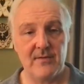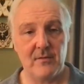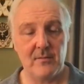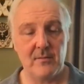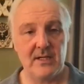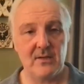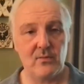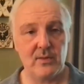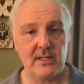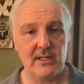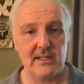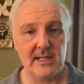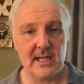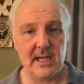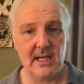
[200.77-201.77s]
for me to
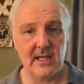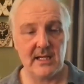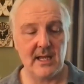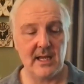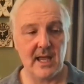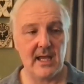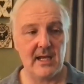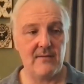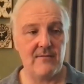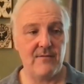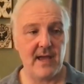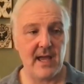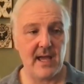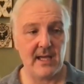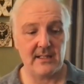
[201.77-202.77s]
redesign. And in
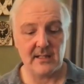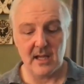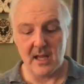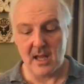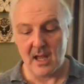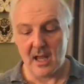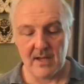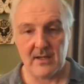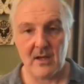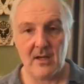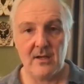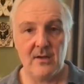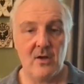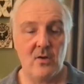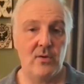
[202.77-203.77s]
fact, I got a
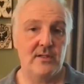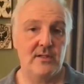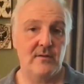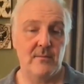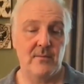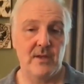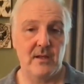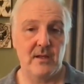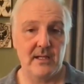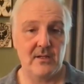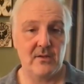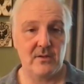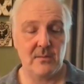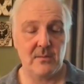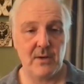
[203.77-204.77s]
notice from the legal
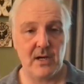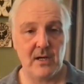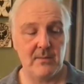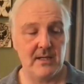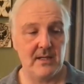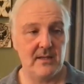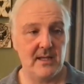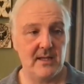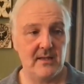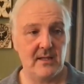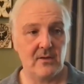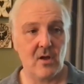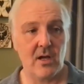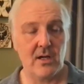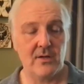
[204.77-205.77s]
department that the
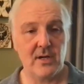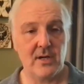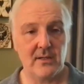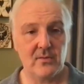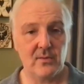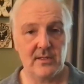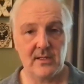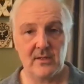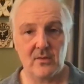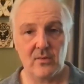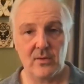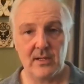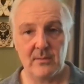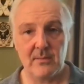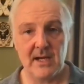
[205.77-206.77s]
contract with the
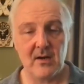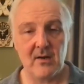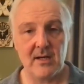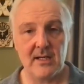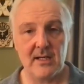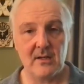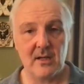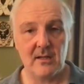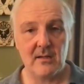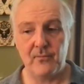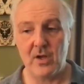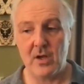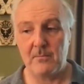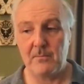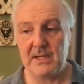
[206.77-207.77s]
Queen Mary in
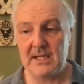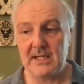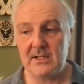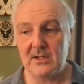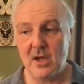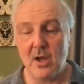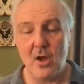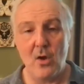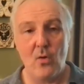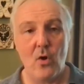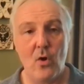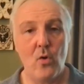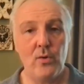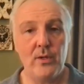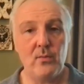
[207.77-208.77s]
Long Beach
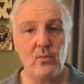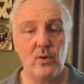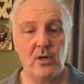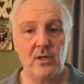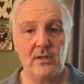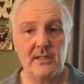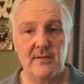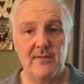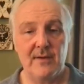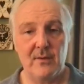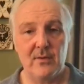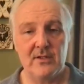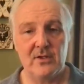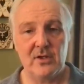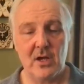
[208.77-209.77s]
only worked if it
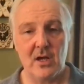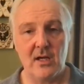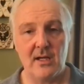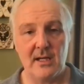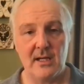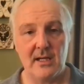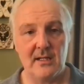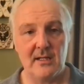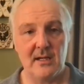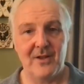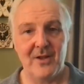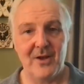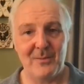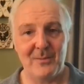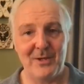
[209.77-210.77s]
was shot in
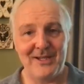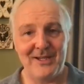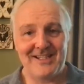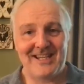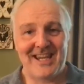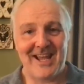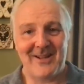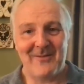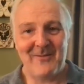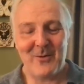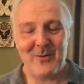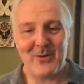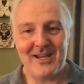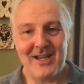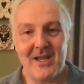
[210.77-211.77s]
Long Beach,
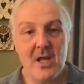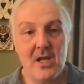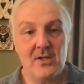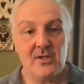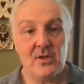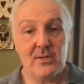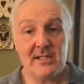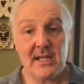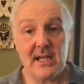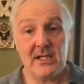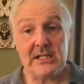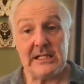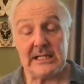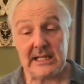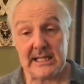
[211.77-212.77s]
California. So
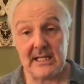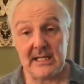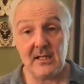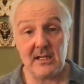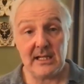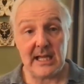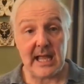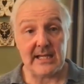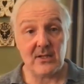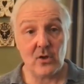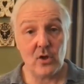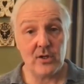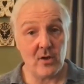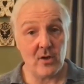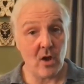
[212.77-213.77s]
essentially, legally, I
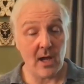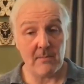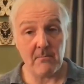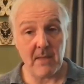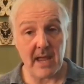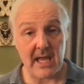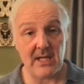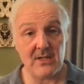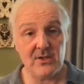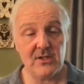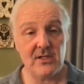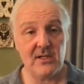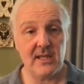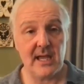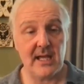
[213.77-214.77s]
could not match
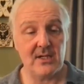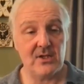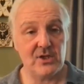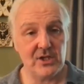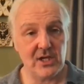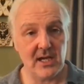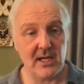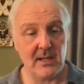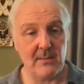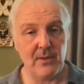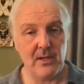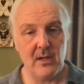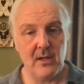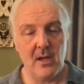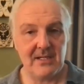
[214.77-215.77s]
to that ship,
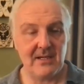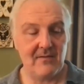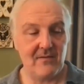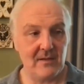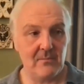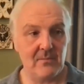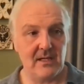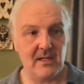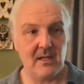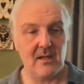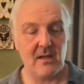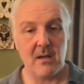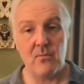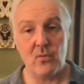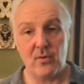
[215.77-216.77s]
giving me a
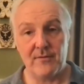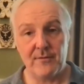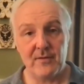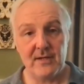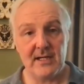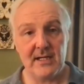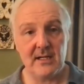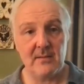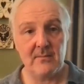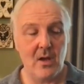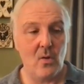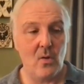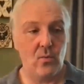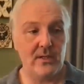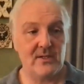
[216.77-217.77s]
lot more freedom,
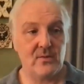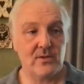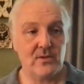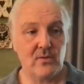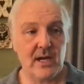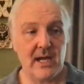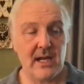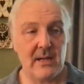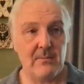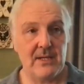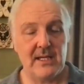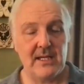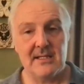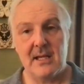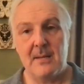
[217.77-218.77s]
which was great
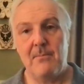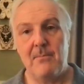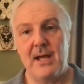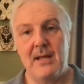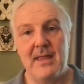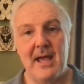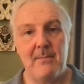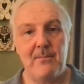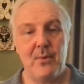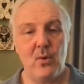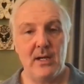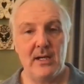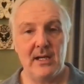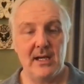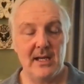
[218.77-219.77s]
because by that
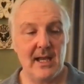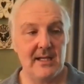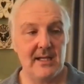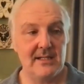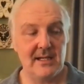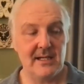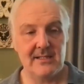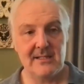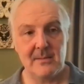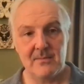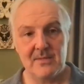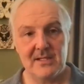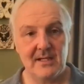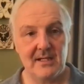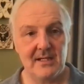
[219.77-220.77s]
point, I had done some
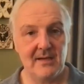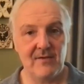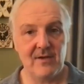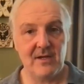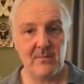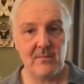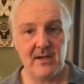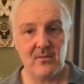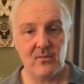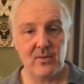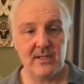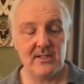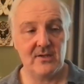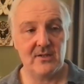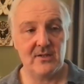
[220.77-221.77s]
significant amount of
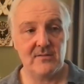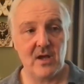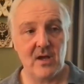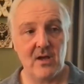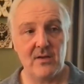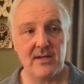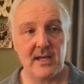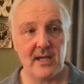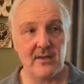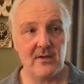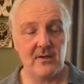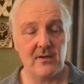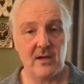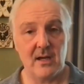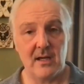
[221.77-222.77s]
research of all the
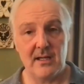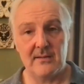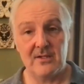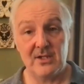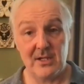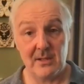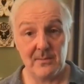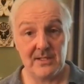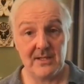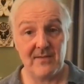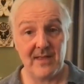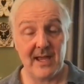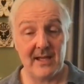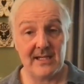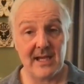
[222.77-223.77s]
other ships of
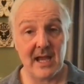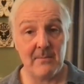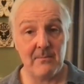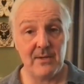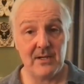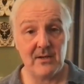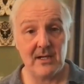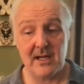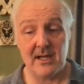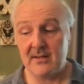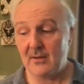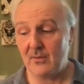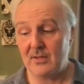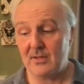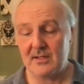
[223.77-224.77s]
that time period. And
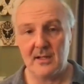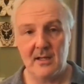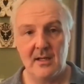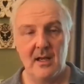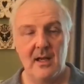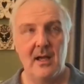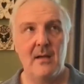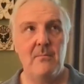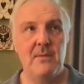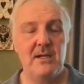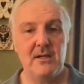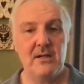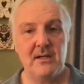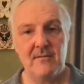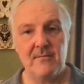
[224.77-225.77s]
there was a
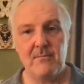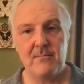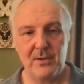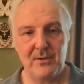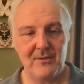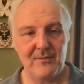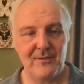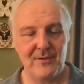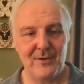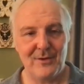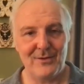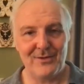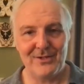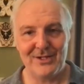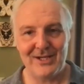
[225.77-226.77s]
myriad of beautiful
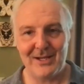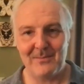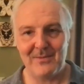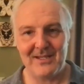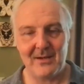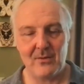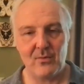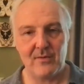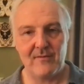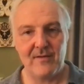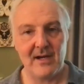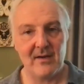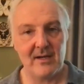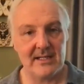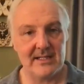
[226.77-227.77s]
ships that were
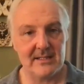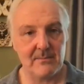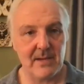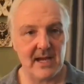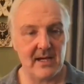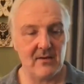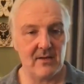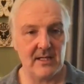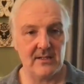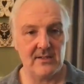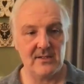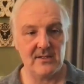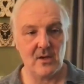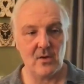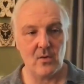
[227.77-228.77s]
very inspiring.
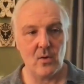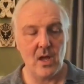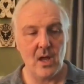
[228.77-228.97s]
So